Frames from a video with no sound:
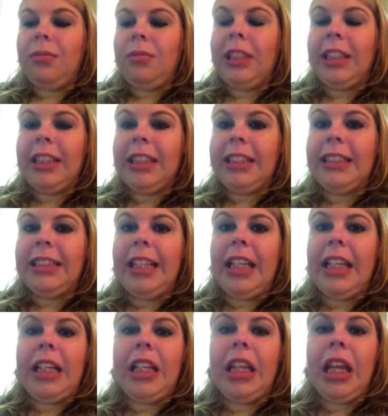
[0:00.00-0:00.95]
that next
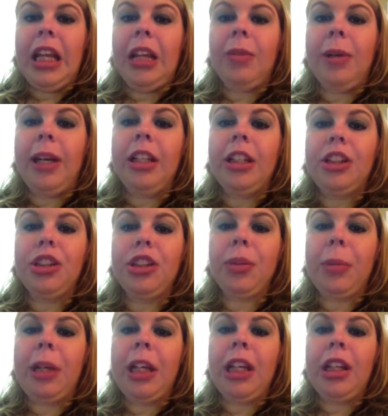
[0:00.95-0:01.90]
day, like, we had a
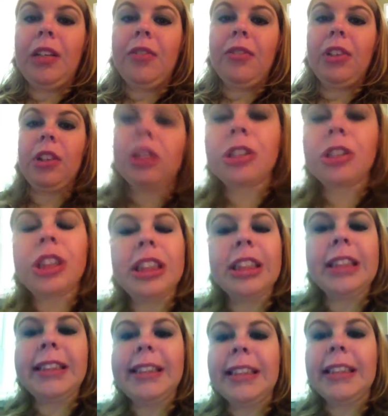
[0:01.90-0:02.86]
drum meet for
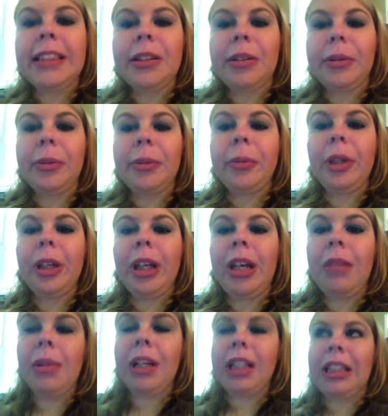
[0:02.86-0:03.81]
ROTC, so we
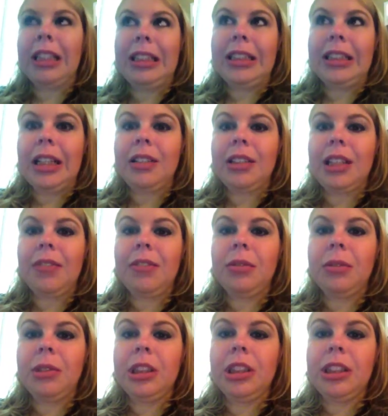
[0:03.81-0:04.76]
came back to his house
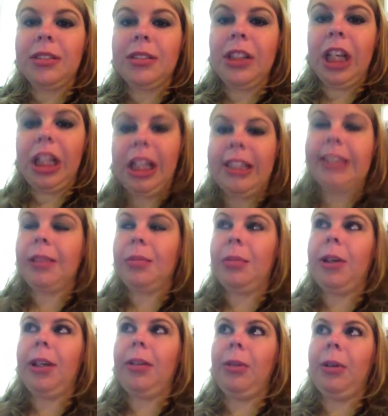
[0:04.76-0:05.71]
afterwards after getting
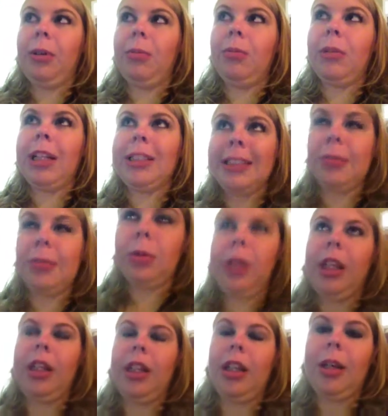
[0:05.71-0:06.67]
Subway. We got
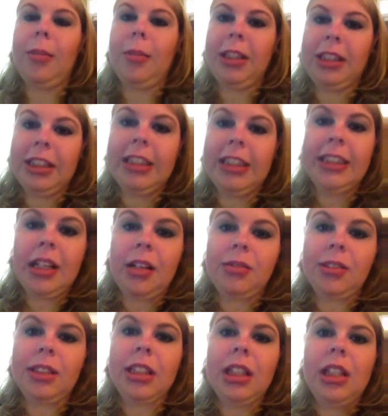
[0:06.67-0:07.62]
Subway and then came back to his
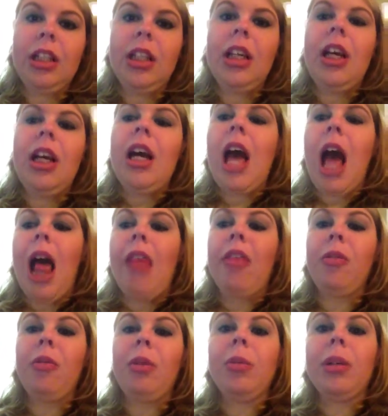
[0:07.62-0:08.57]
house. And
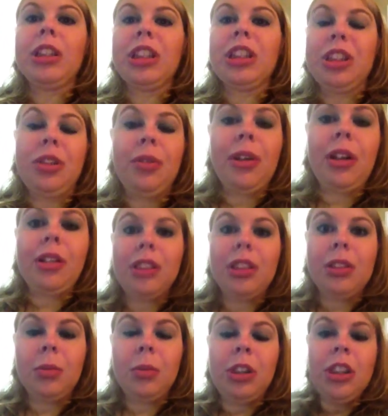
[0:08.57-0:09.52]
then we watched the new
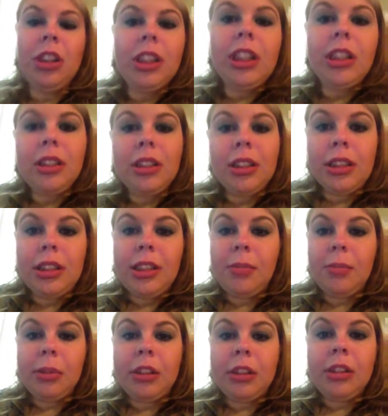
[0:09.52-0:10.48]
Alice in Wonderland, the
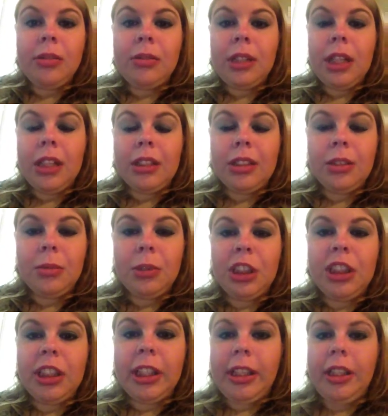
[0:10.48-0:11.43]
Tim Burton Alice in
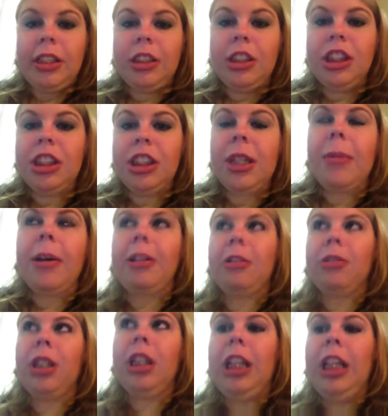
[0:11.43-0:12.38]
Wonderland that had just come
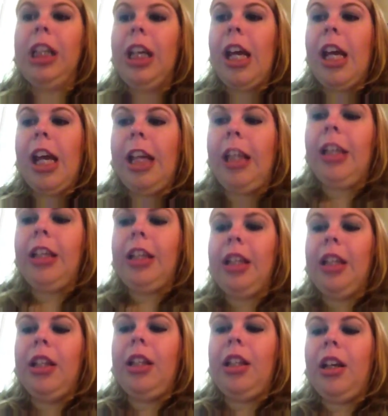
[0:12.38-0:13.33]
out.
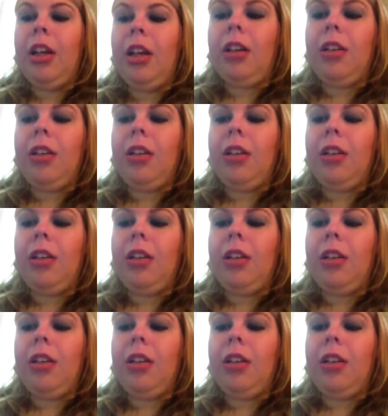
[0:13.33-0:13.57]
And,